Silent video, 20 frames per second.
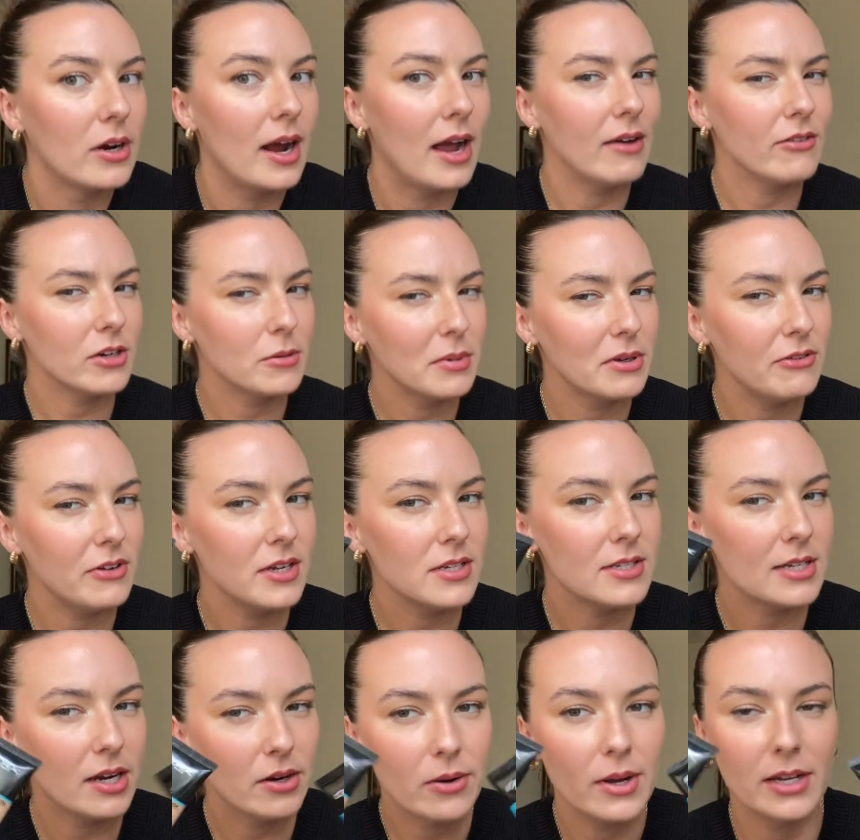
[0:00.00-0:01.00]
I have it on my face
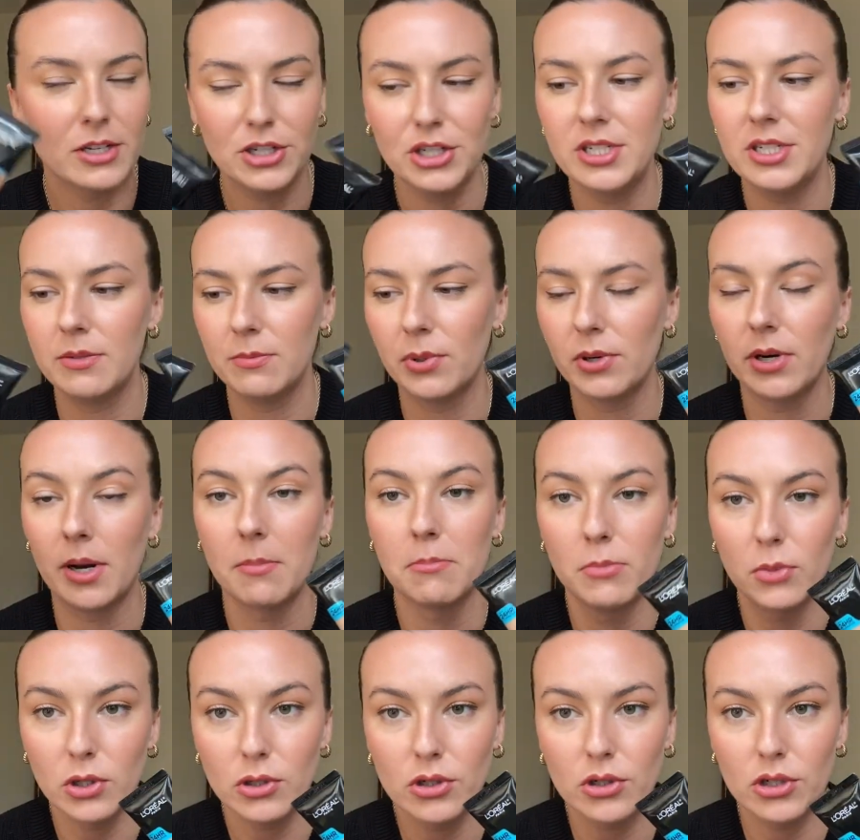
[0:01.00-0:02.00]
now. I actually didn't put on
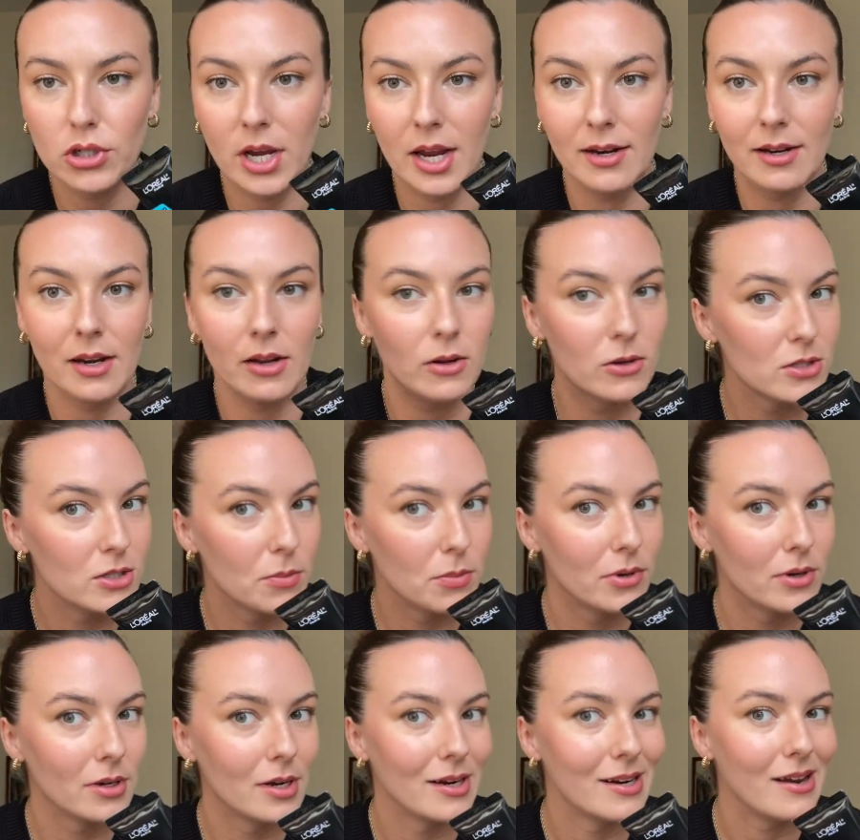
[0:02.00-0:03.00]
much, and I also put
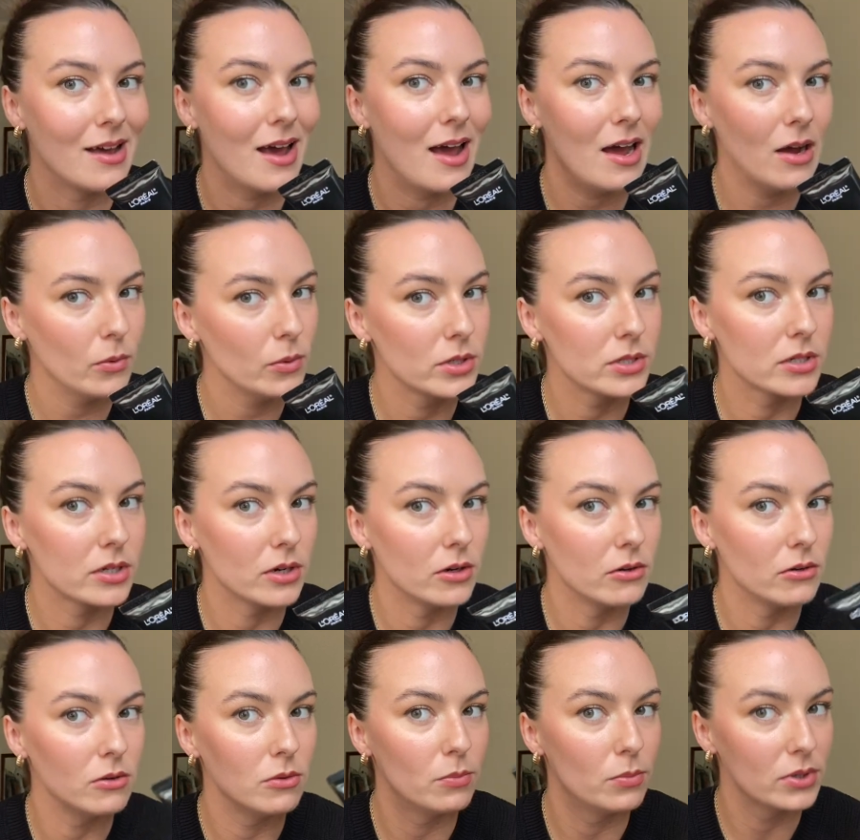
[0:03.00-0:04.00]
it on hours
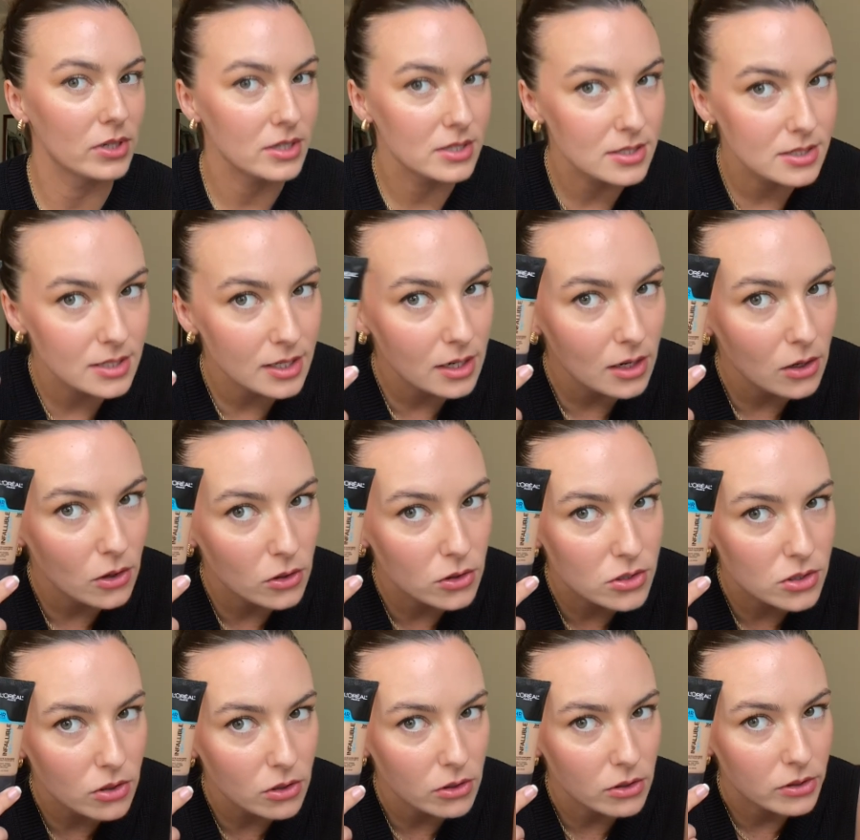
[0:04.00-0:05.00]
ago, but it still looks
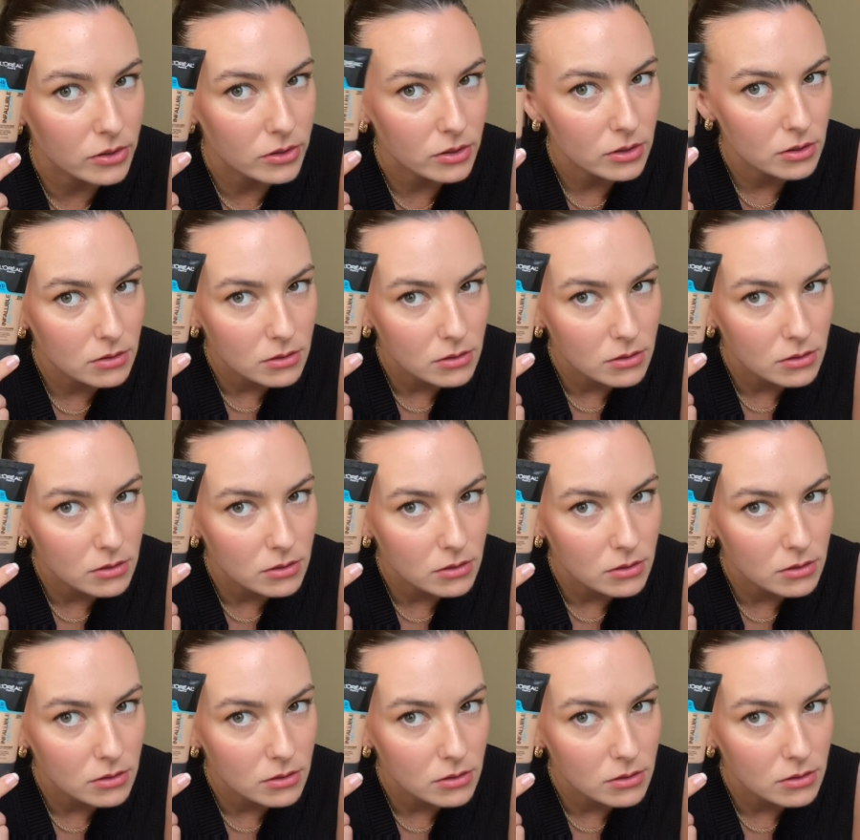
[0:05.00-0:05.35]
good.